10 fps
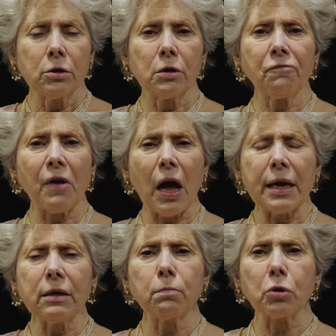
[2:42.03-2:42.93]
to
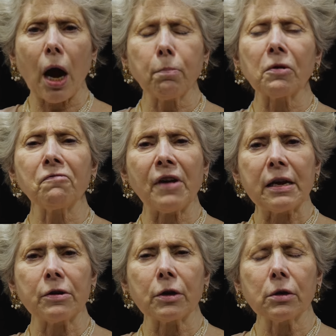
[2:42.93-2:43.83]
find a proper
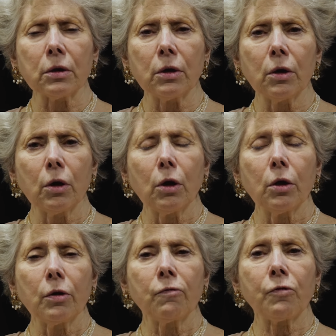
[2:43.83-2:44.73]
vendor
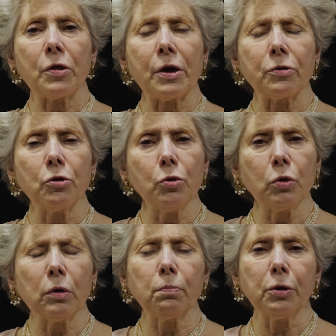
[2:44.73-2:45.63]
for their new
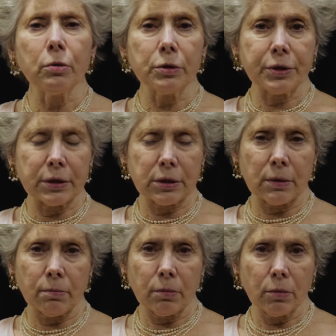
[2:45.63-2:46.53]
computer
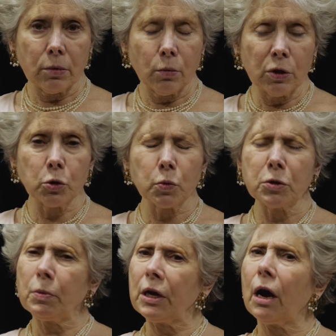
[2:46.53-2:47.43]
system, which
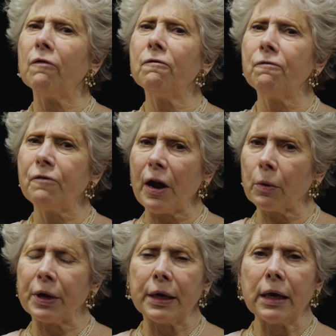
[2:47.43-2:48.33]
would be a
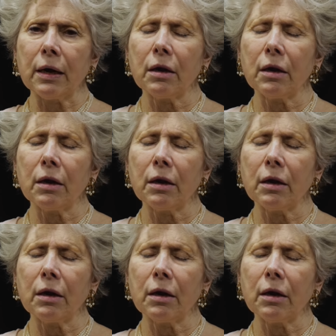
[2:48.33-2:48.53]
very,